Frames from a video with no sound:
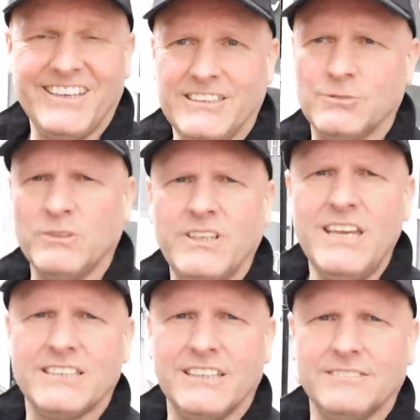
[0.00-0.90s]
it's, what
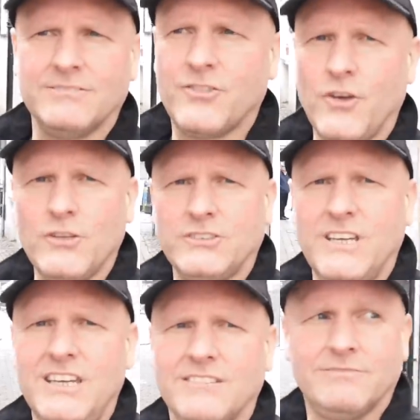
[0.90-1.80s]
day is it?
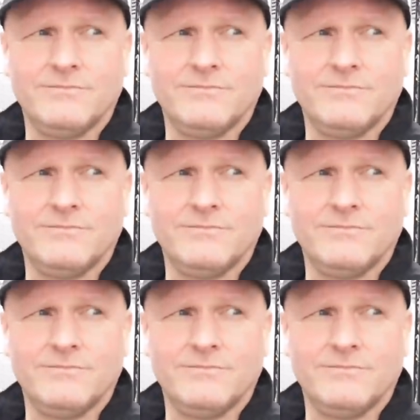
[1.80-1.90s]
Thursday?